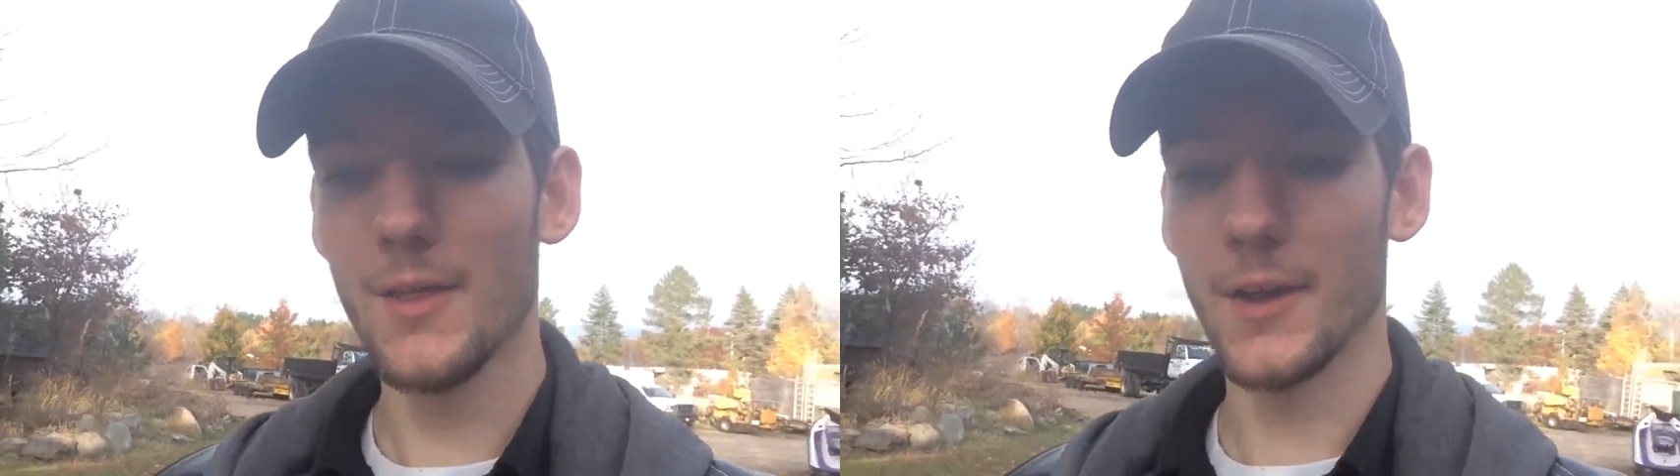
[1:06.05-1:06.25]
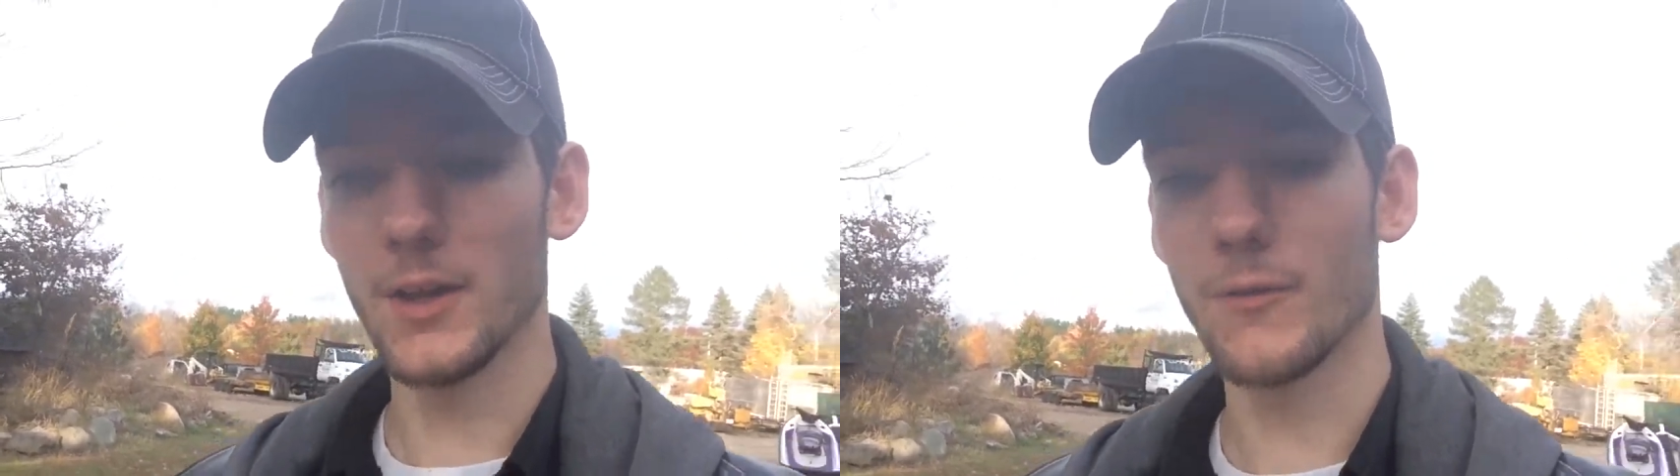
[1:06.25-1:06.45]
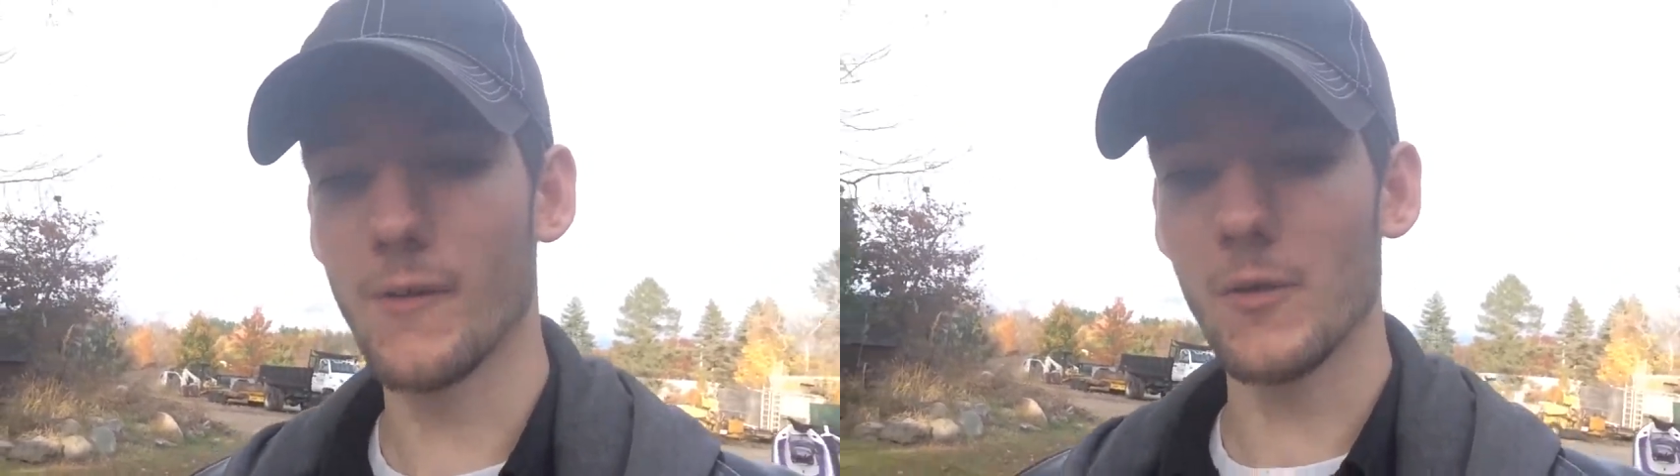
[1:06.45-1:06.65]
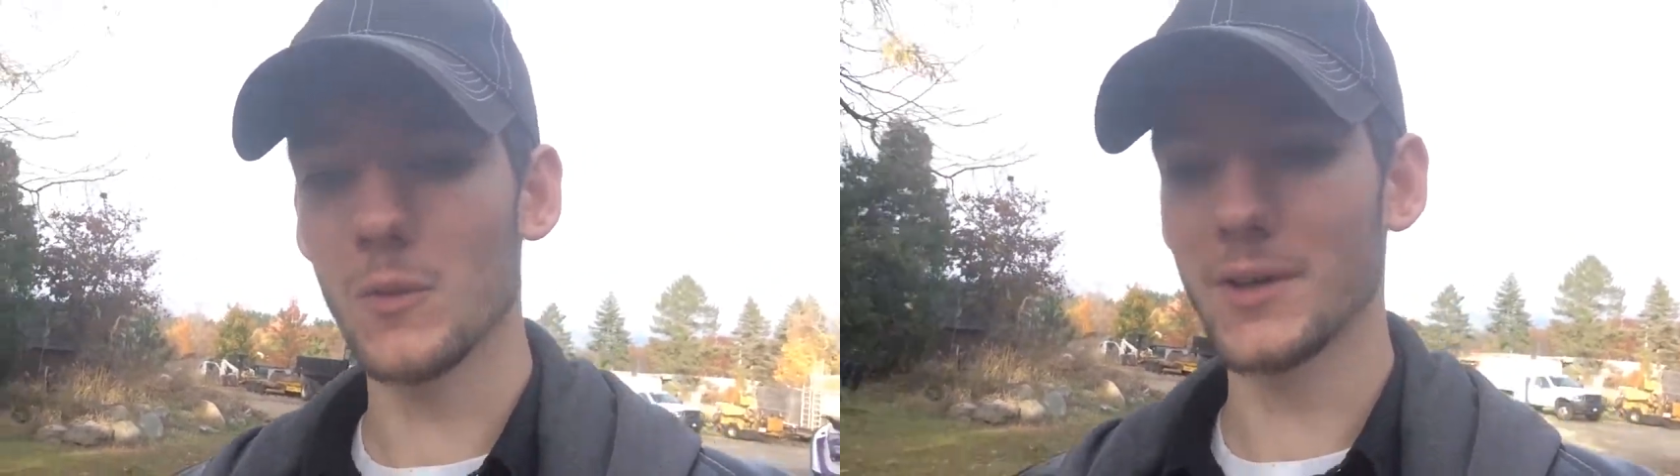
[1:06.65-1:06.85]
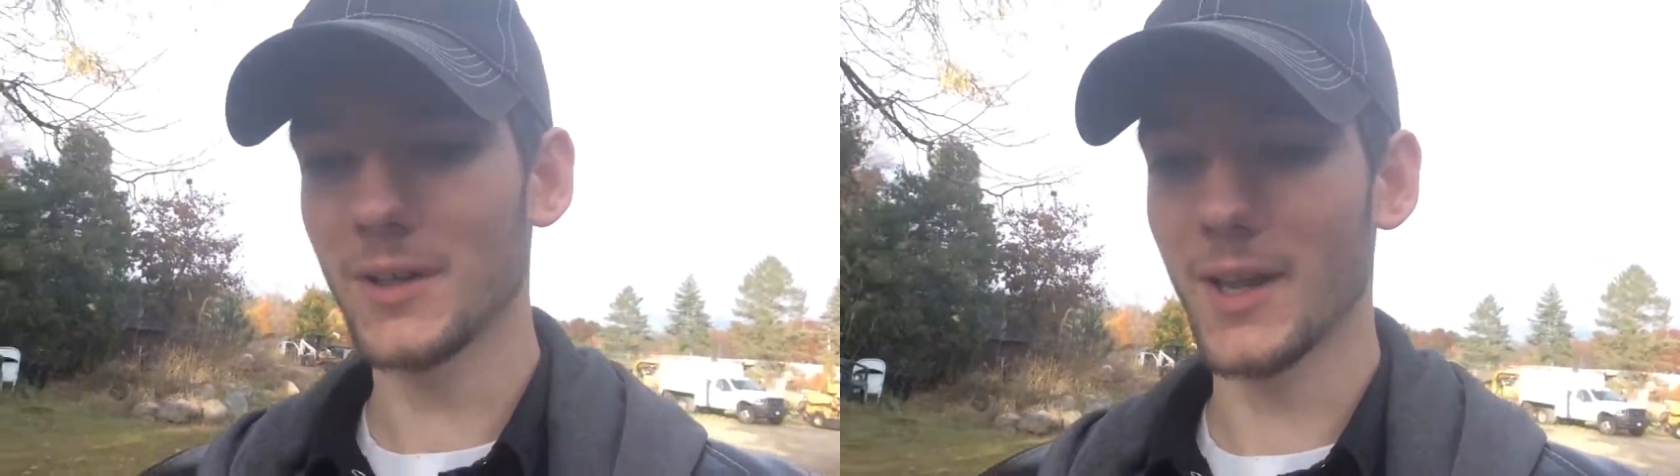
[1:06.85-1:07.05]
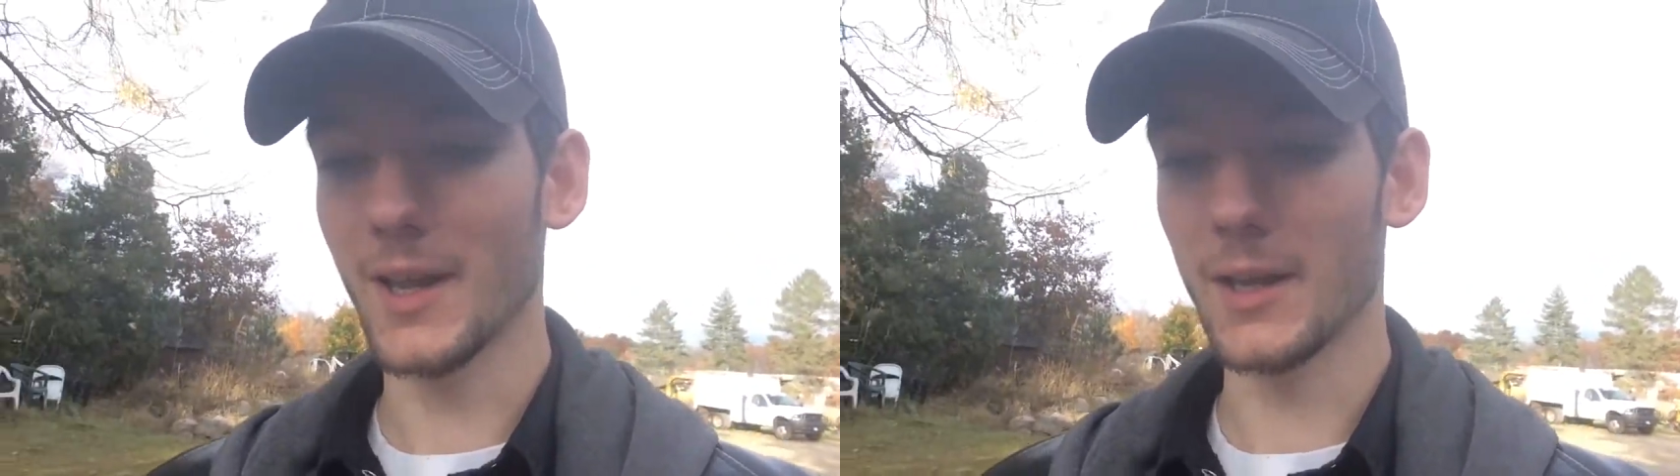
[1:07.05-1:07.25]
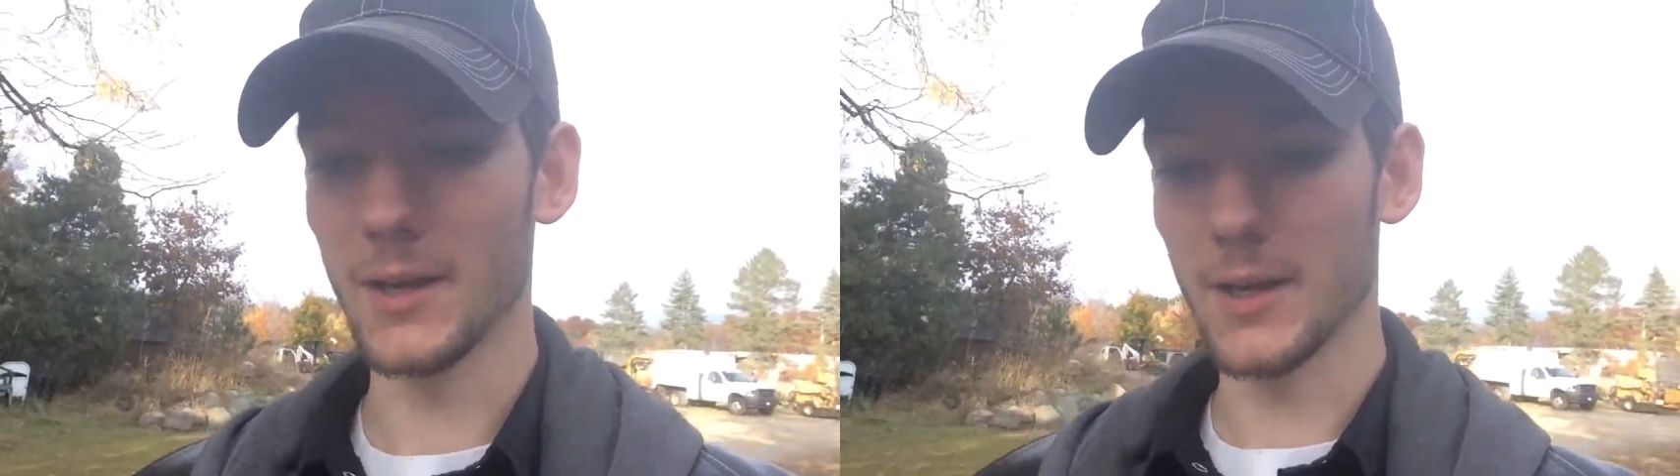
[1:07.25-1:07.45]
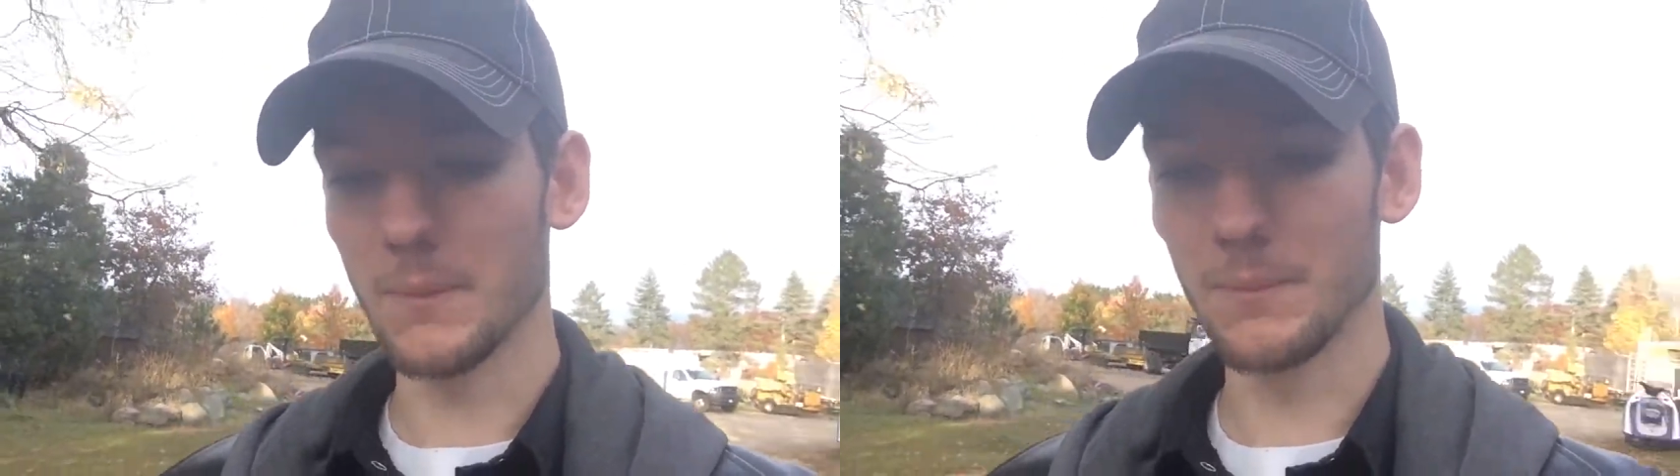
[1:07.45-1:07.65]
Thank you for everyone.
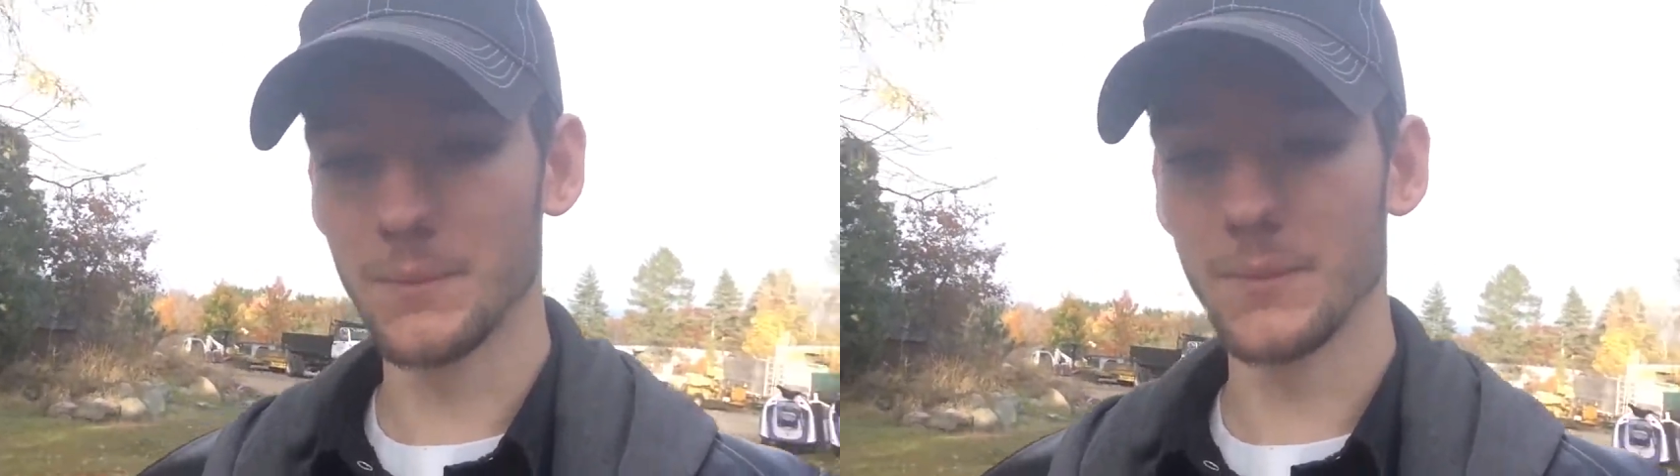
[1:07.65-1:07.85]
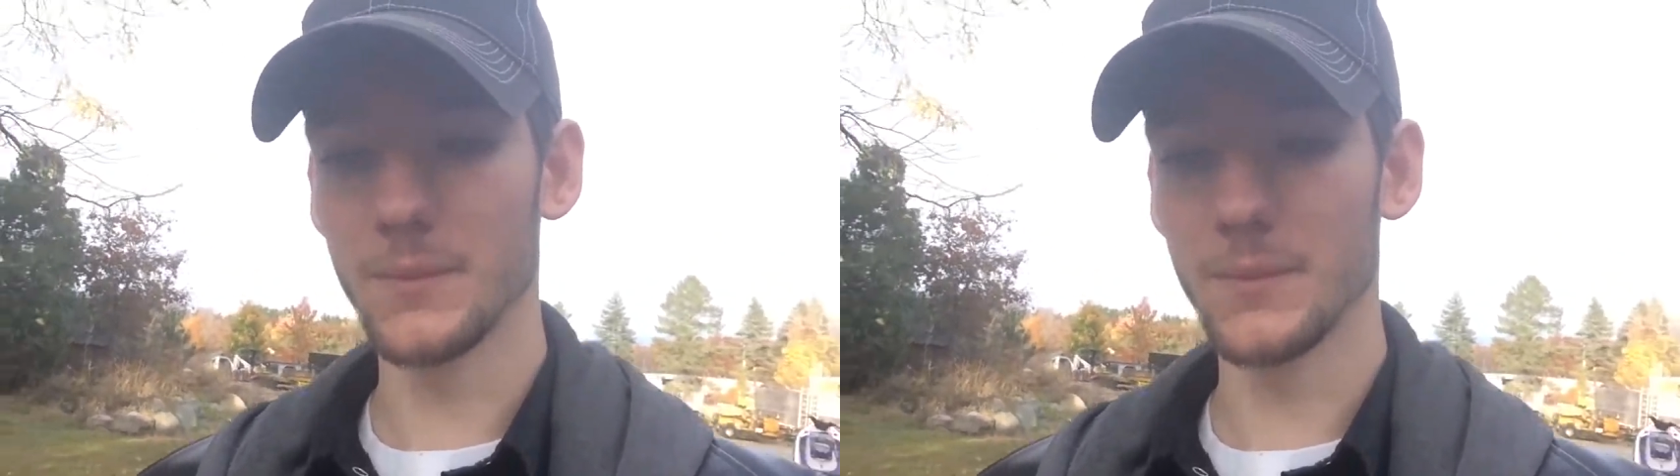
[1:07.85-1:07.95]
And